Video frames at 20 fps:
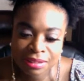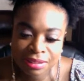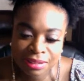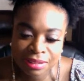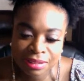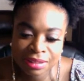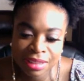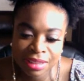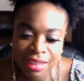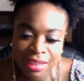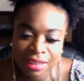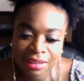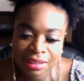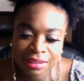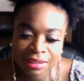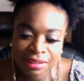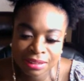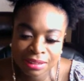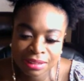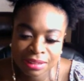Yeah.
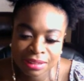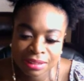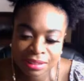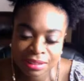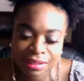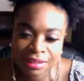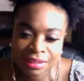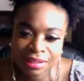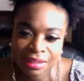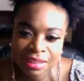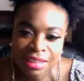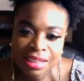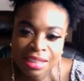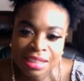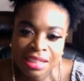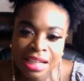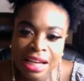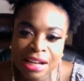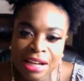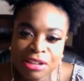
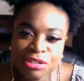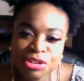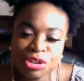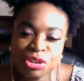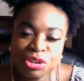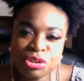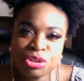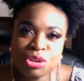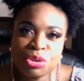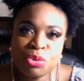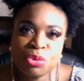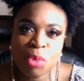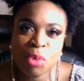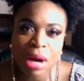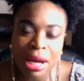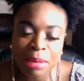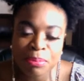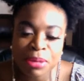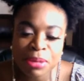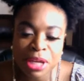Now, to
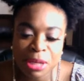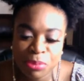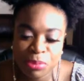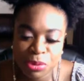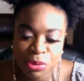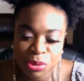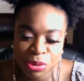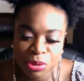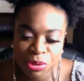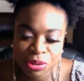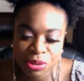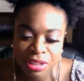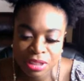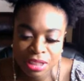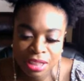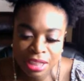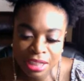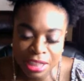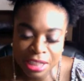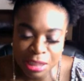white people
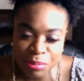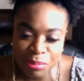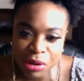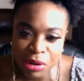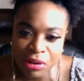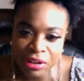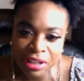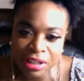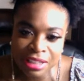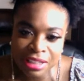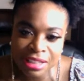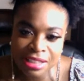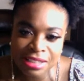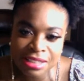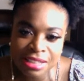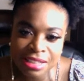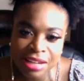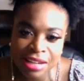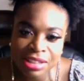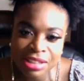in America that's
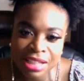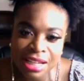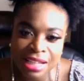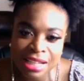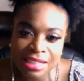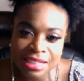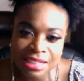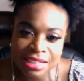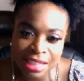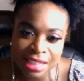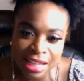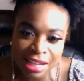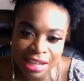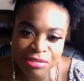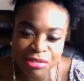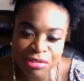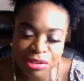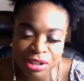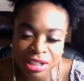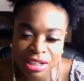saying that
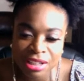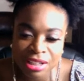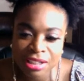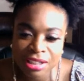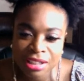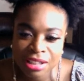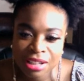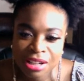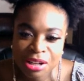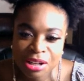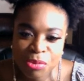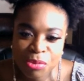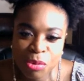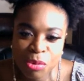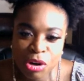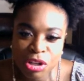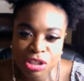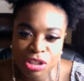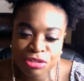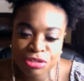slavery
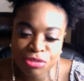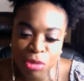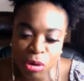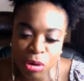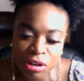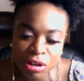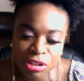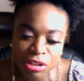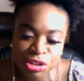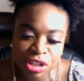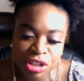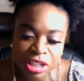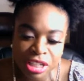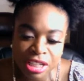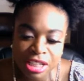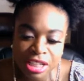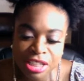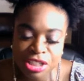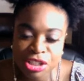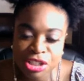was 400
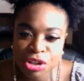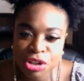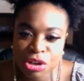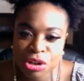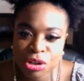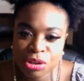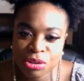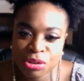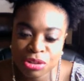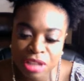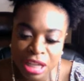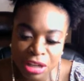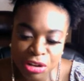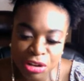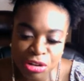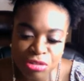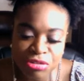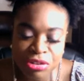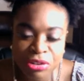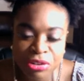years ago, get
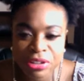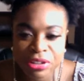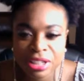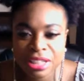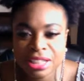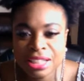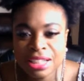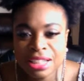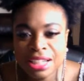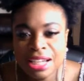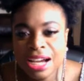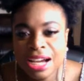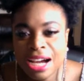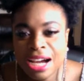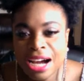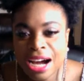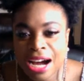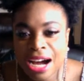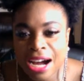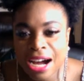over it.
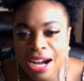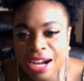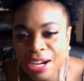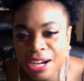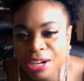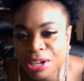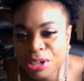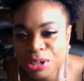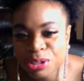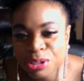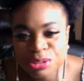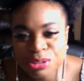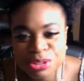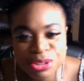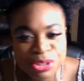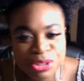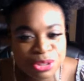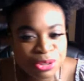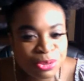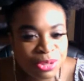How
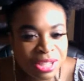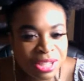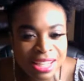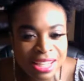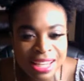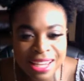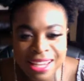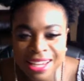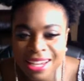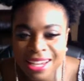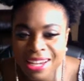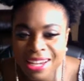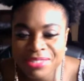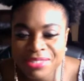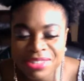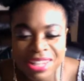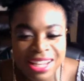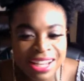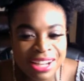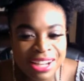do we have
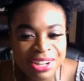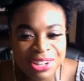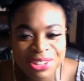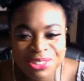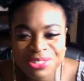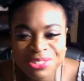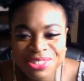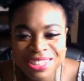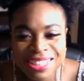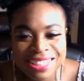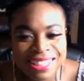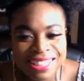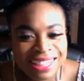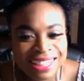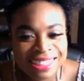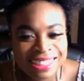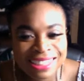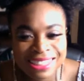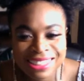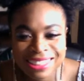that
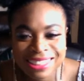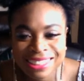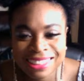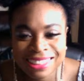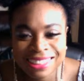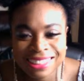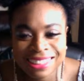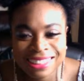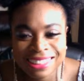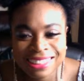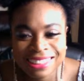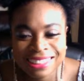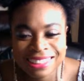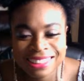conversation?